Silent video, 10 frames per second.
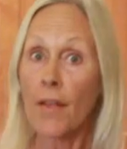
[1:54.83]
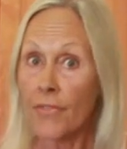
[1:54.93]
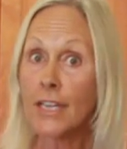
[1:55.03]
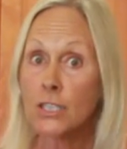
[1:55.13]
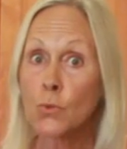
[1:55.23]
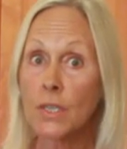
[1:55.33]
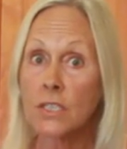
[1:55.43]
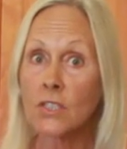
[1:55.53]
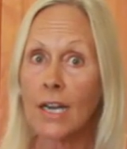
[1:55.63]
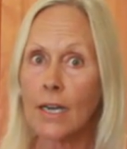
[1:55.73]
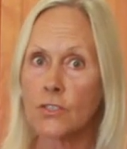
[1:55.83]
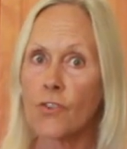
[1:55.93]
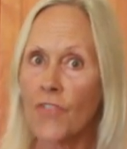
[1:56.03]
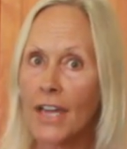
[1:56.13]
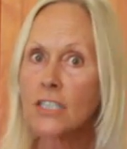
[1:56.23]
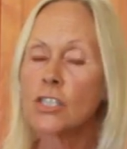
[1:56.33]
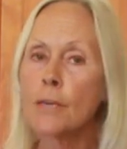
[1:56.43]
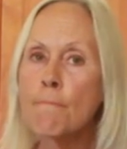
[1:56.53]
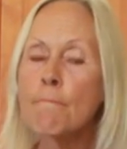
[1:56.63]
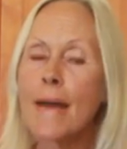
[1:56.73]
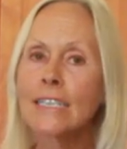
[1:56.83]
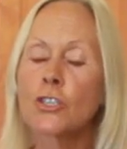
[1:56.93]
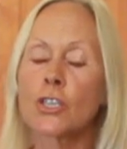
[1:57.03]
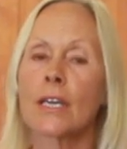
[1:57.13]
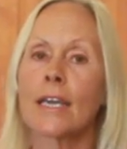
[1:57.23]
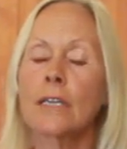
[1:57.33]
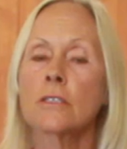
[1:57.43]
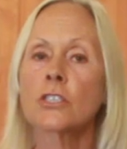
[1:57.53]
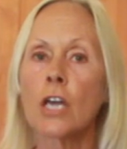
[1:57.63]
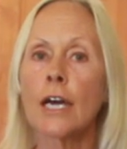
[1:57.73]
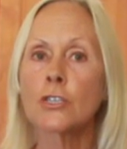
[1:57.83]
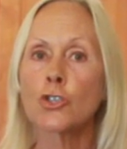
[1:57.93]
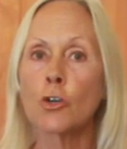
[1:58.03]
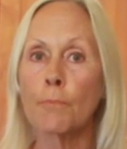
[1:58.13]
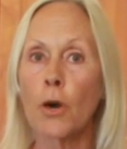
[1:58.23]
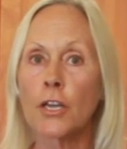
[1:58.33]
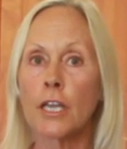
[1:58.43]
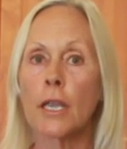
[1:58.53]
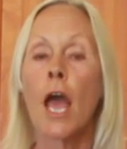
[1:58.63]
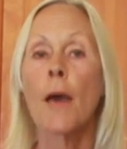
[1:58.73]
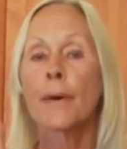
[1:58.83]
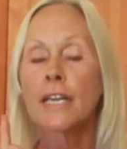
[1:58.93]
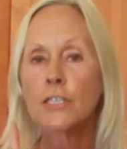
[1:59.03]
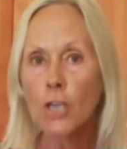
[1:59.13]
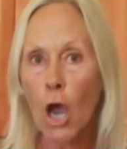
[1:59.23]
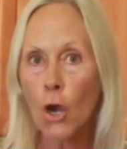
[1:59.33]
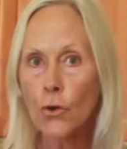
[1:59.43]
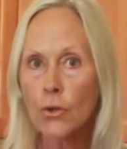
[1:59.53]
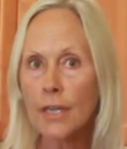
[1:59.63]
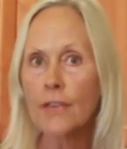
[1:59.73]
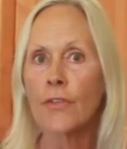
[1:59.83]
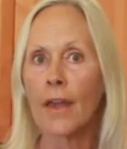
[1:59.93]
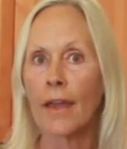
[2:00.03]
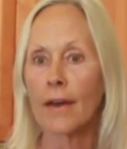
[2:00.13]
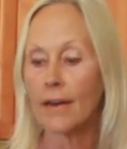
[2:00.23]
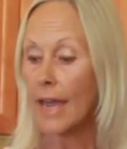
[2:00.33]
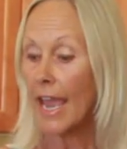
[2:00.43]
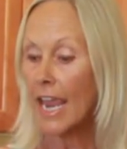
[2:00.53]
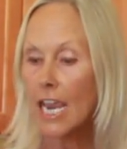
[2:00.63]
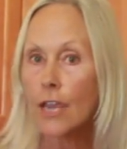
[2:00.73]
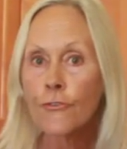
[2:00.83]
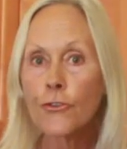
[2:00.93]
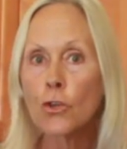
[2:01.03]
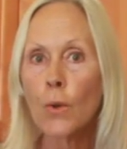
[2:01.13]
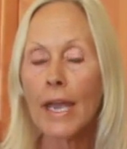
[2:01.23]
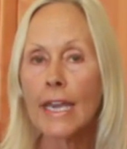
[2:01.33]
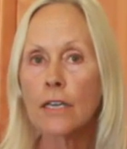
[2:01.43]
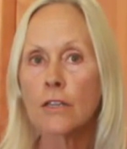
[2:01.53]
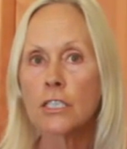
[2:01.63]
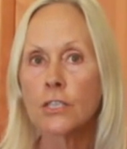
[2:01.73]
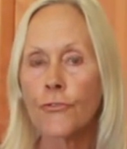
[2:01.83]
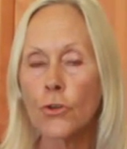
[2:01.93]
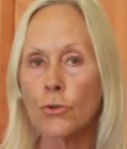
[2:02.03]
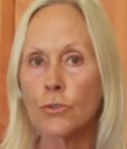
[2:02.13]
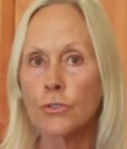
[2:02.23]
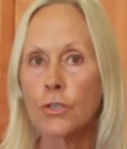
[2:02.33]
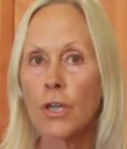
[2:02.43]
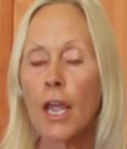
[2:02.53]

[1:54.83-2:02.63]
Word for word: That's what it does. That's the magic inside your body. But it's only there if you eat this food.